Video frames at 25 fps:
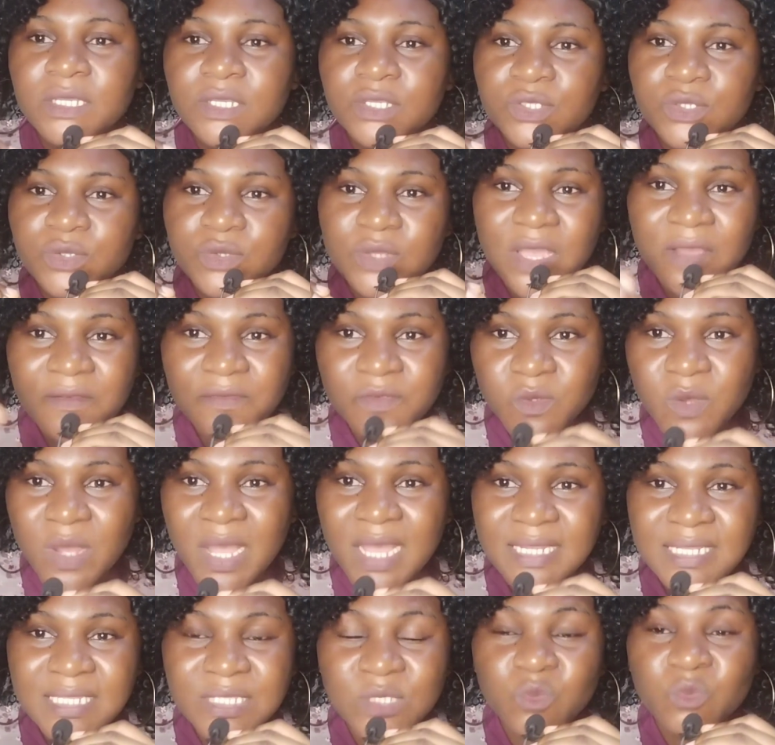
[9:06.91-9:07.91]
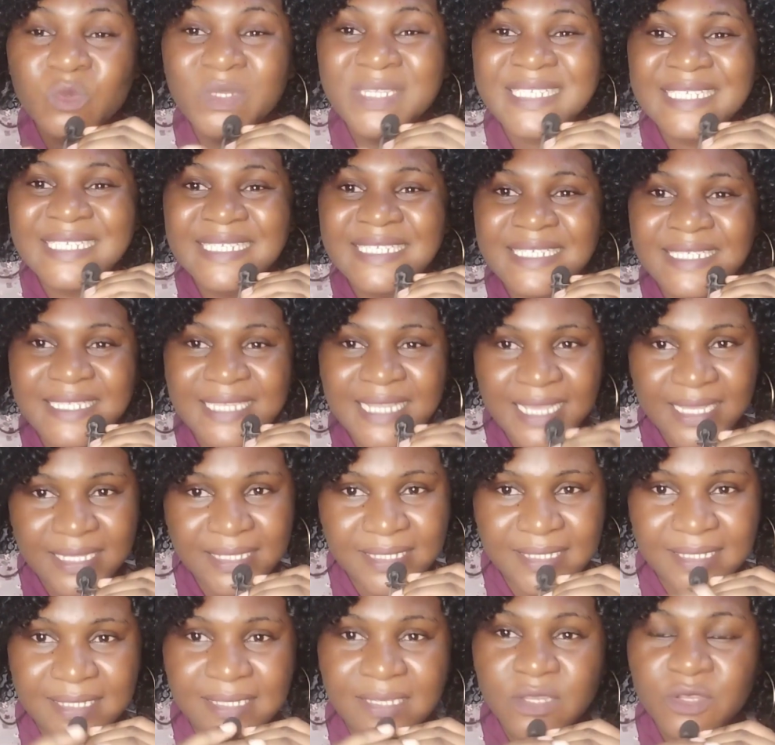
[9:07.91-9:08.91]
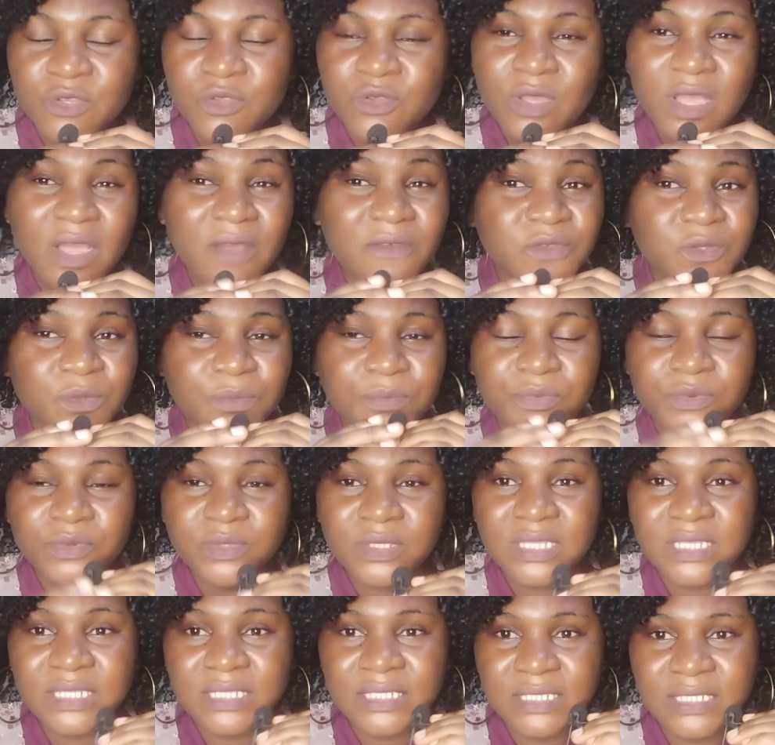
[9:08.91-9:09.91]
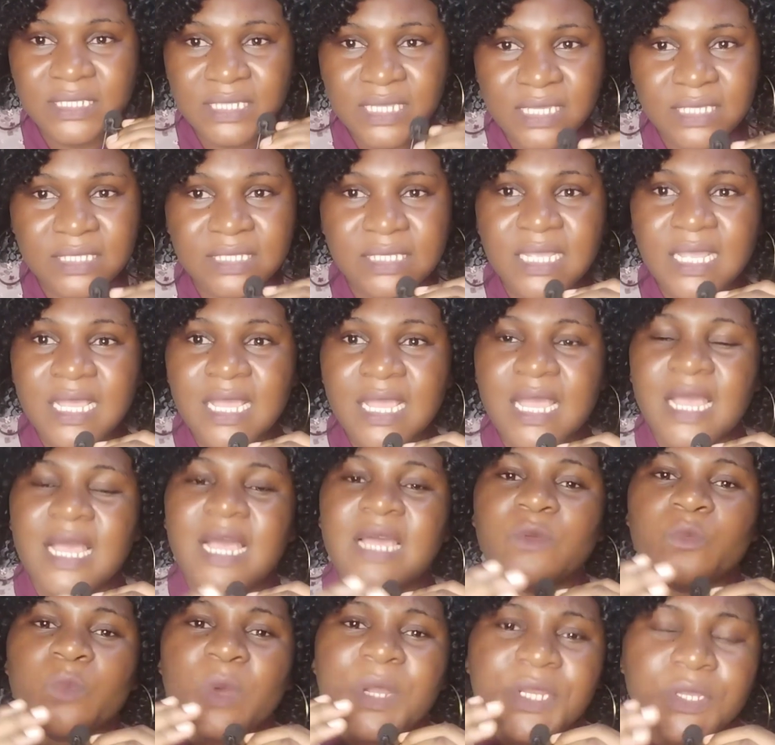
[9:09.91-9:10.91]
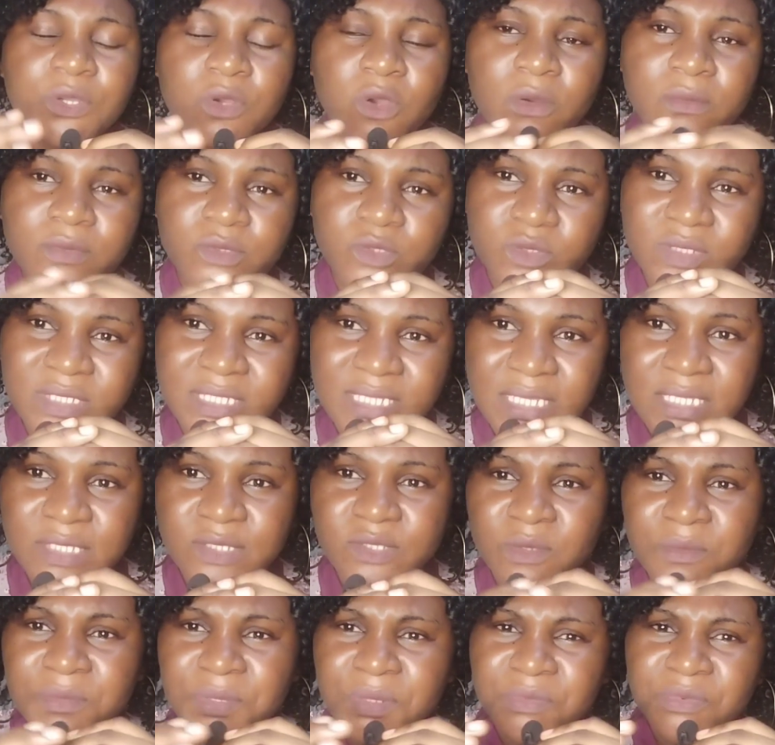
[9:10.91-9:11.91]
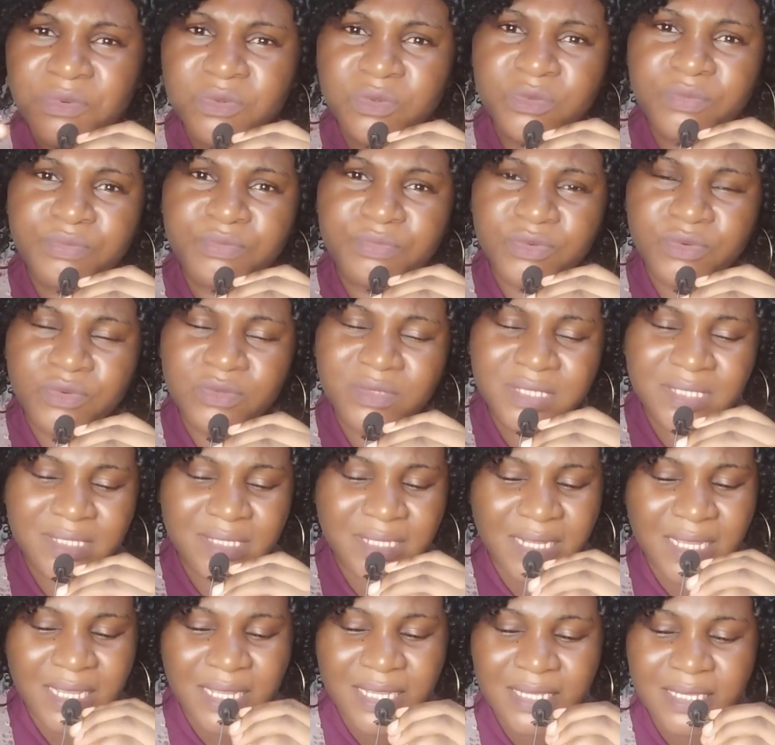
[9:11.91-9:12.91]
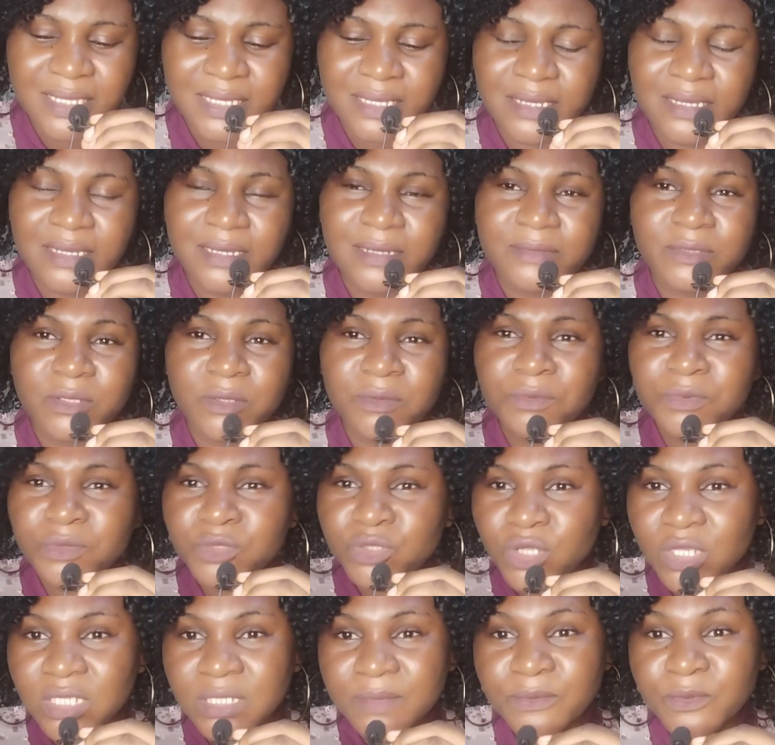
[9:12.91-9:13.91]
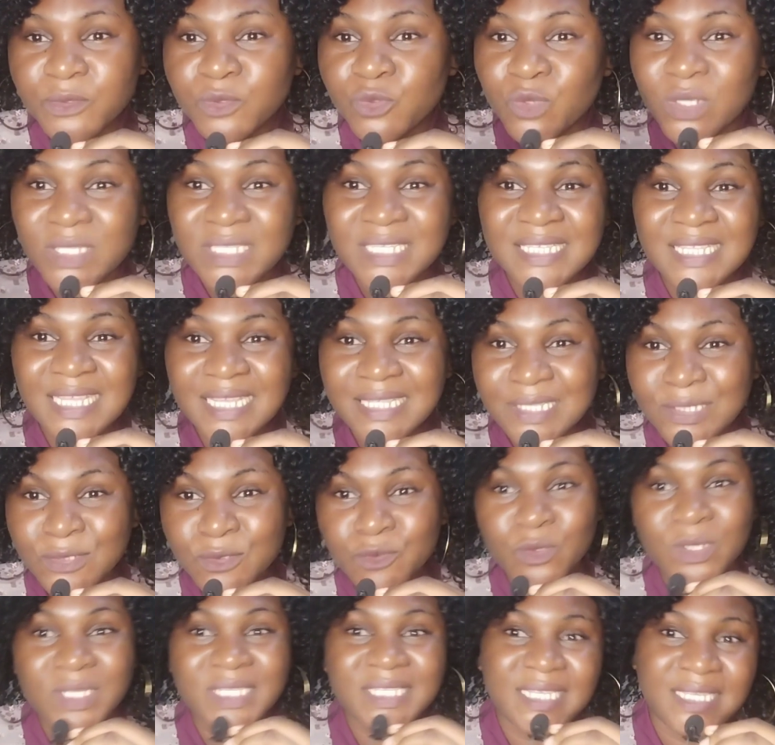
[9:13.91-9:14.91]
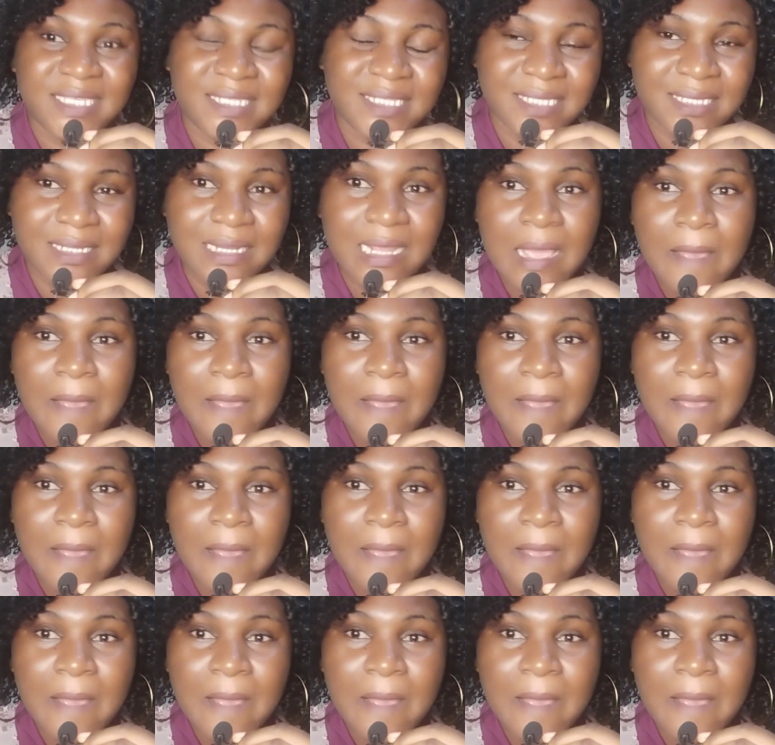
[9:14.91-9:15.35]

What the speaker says: So you have to add it with the date. You have to put the date. And when it comes to date, some people put some people just put 2013 to 2018.